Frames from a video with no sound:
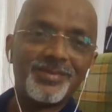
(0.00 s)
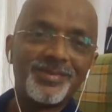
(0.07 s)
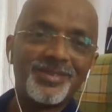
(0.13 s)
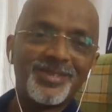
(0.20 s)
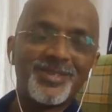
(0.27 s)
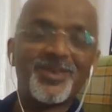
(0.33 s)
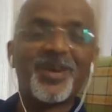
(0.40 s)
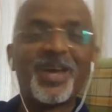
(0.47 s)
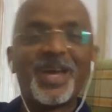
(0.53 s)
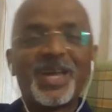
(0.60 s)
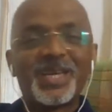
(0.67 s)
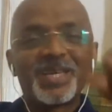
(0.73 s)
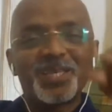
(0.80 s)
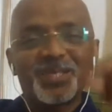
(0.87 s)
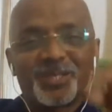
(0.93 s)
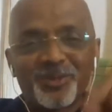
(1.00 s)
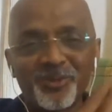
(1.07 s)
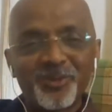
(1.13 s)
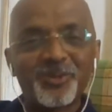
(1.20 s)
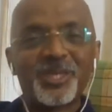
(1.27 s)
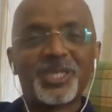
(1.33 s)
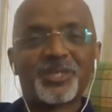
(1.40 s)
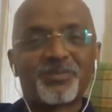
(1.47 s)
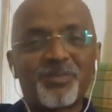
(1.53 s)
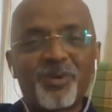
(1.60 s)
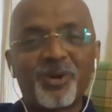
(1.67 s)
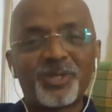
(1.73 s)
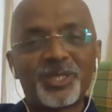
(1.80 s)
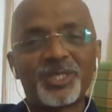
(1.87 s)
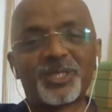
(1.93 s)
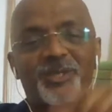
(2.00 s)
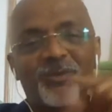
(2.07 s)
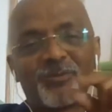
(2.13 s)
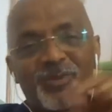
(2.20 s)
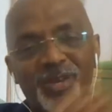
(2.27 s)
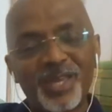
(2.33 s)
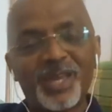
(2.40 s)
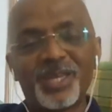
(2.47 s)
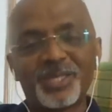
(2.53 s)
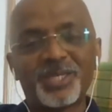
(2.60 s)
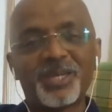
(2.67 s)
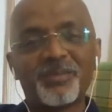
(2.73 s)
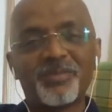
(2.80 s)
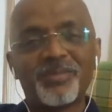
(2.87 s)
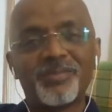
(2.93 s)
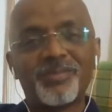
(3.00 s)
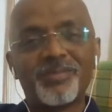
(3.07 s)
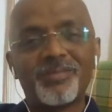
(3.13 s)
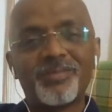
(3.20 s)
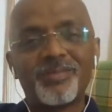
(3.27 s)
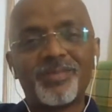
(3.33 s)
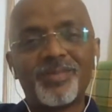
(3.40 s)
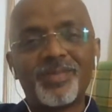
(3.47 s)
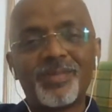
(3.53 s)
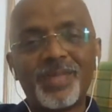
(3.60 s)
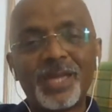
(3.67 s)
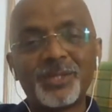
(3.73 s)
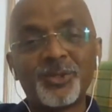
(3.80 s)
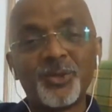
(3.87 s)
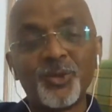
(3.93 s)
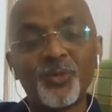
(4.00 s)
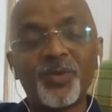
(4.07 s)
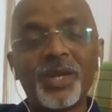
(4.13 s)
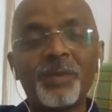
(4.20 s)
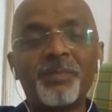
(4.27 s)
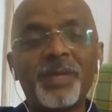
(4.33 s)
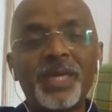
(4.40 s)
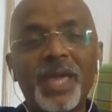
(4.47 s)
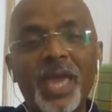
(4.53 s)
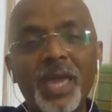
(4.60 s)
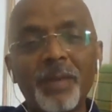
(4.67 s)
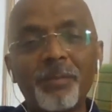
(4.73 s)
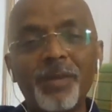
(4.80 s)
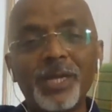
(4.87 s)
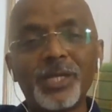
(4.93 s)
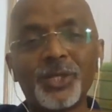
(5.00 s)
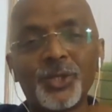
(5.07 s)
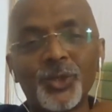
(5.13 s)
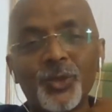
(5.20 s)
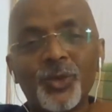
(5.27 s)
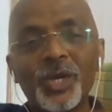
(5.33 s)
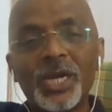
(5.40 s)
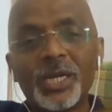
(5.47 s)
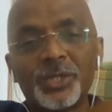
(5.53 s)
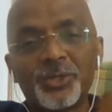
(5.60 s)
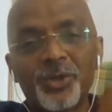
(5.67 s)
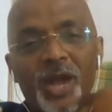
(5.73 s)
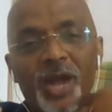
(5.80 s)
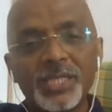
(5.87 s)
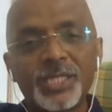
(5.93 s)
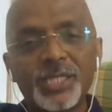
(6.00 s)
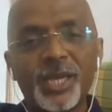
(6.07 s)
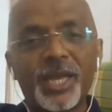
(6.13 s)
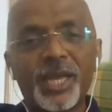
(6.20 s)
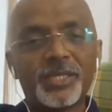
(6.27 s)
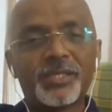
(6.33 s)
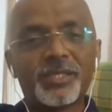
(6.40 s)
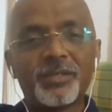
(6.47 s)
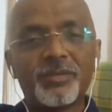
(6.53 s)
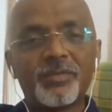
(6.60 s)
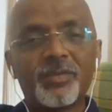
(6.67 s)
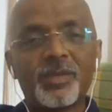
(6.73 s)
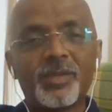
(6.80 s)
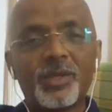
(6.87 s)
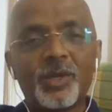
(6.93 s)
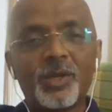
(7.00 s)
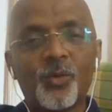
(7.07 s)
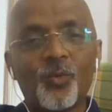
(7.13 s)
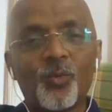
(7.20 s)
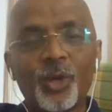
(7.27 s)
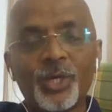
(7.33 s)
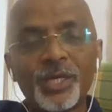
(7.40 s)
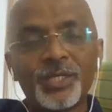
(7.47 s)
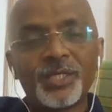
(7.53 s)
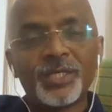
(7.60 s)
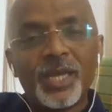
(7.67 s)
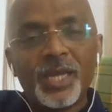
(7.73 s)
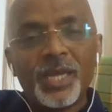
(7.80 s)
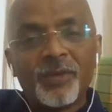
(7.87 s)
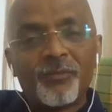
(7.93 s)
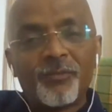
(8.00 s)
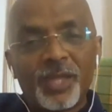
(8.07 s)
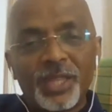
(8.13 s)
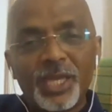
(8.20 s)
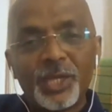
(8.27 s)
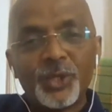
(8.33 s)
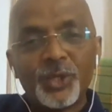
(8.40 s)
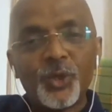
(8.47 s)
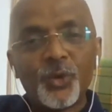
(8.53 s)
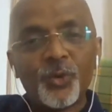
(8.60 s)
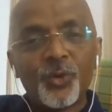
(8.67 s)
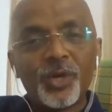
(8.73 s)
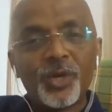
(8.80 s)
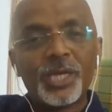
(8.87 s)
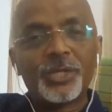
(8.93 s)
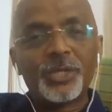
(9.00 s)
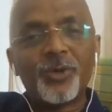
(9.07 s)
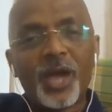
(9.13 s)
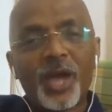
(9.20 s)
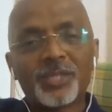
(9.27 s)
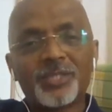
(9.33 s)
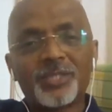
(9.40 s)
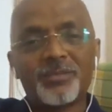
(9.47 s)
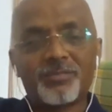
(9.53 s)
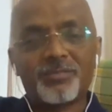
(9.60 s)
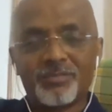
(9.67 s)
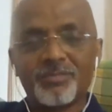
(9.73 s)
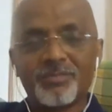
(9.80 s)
So it is through this process of leadership that you will be able to translate what is within you into action.